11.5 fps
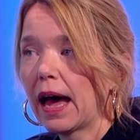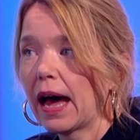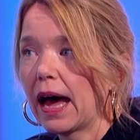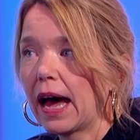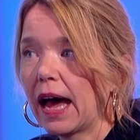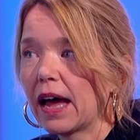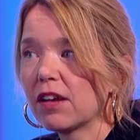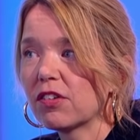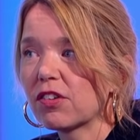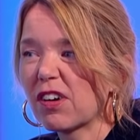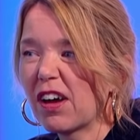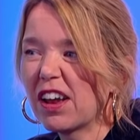And
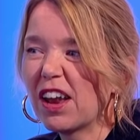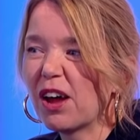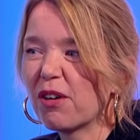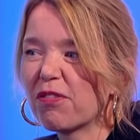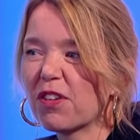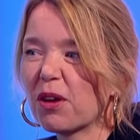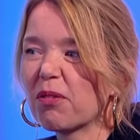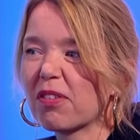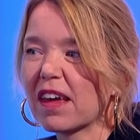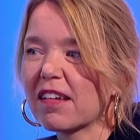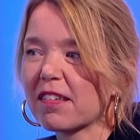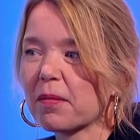I know a few
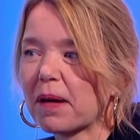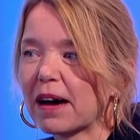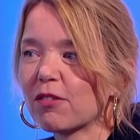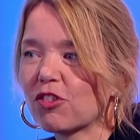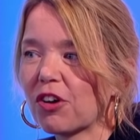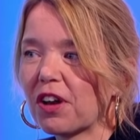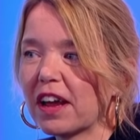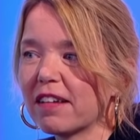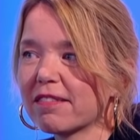things about Johnny,